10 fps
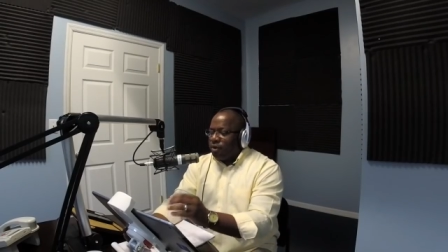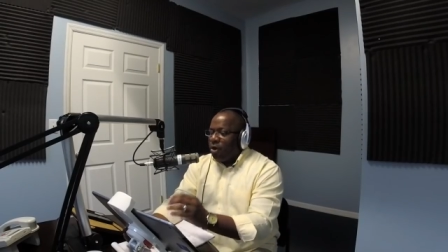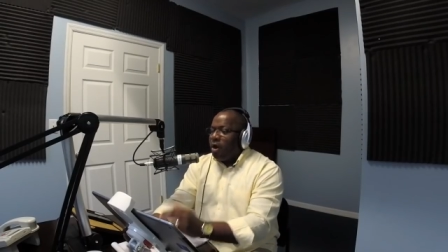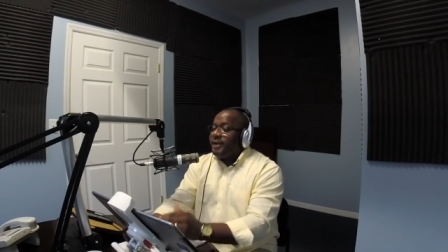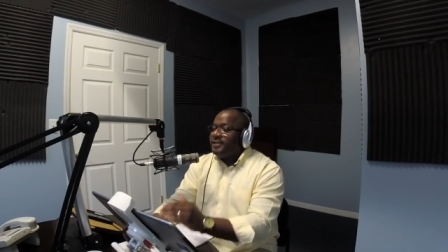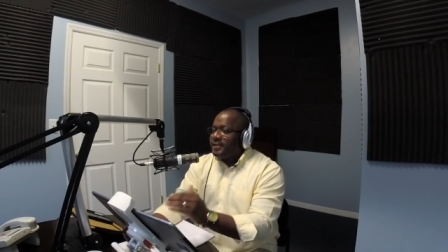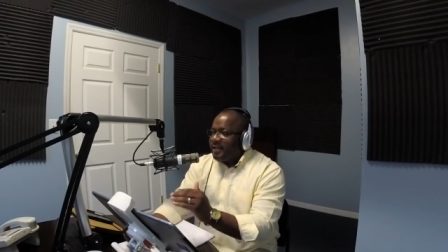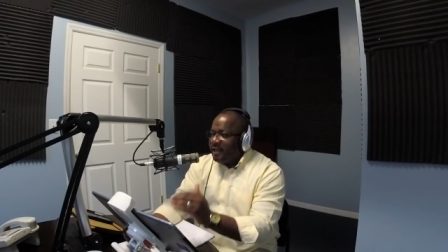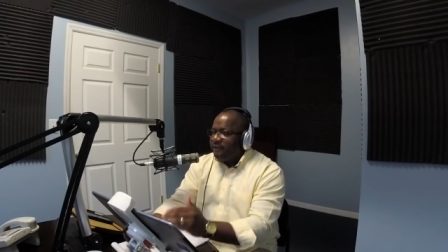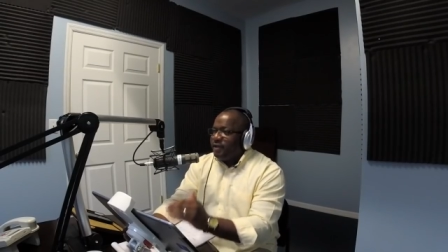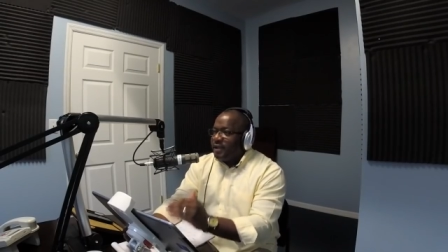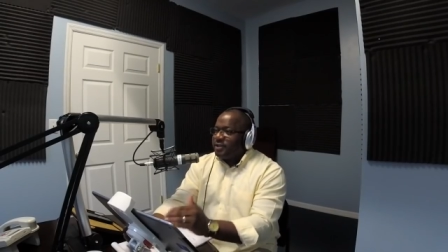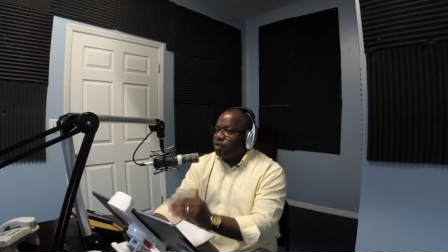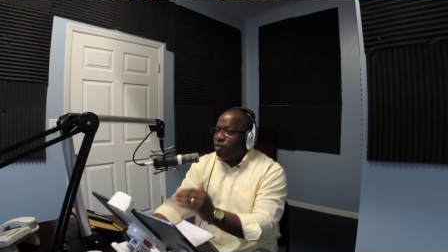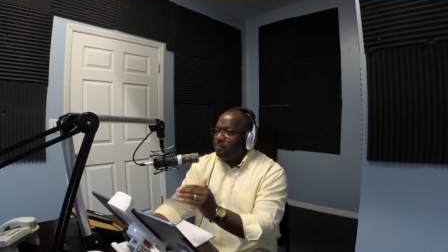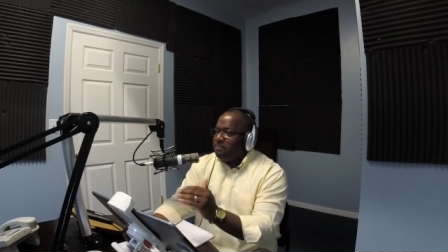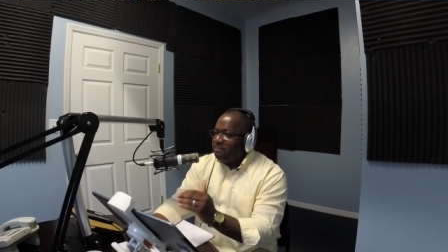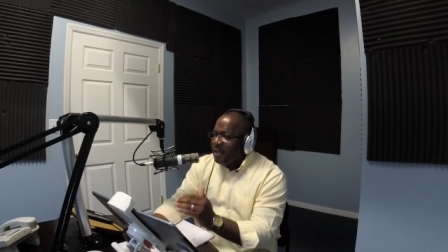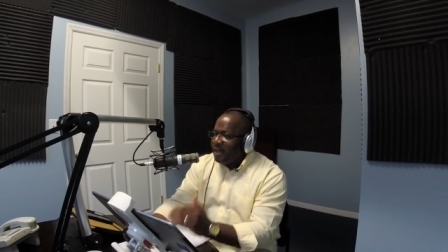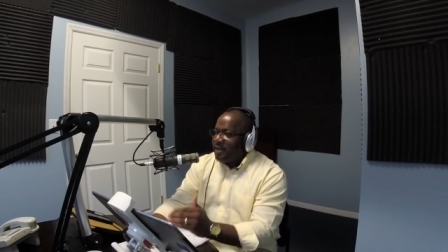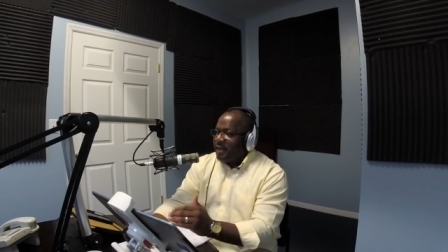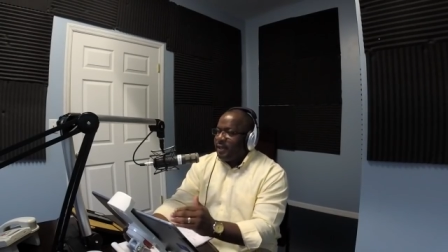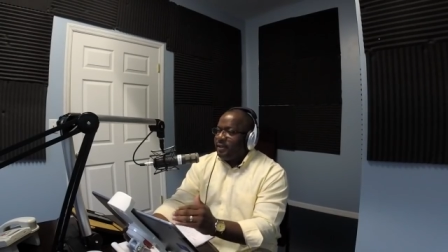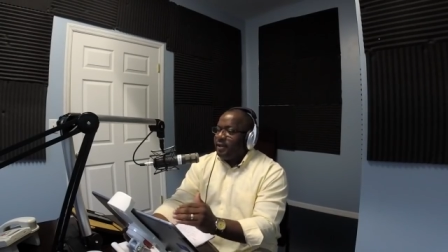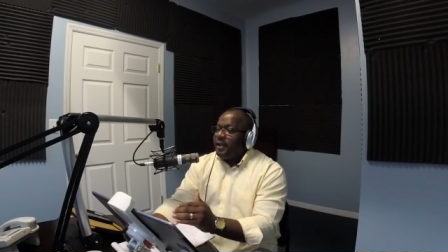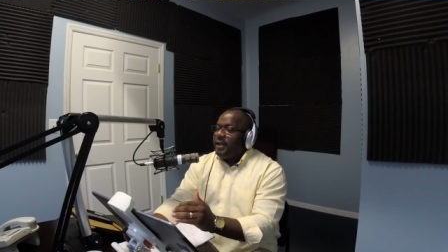God has given us dominion,